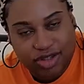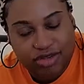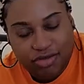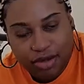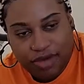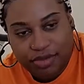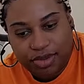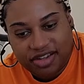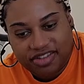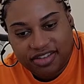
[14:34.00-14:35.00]
When you have a
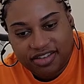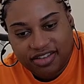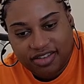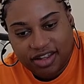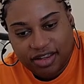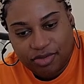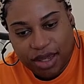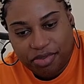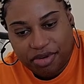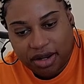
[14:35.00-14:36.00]
business and you
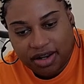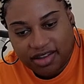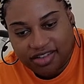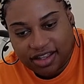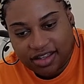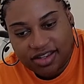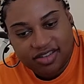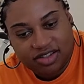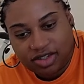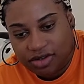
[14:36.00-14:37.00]
make products like
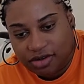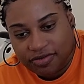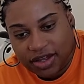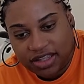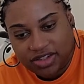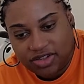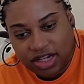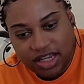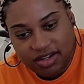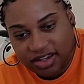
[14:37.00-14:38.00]
this, you'll find that you
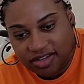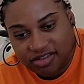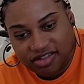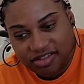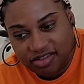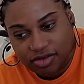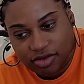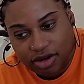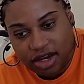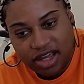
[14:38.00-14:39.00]
need containers to
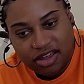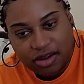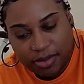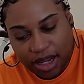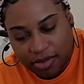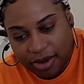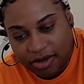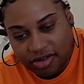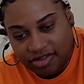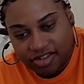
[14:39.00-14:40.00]
store your
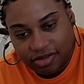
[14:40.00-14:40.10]
micropowders.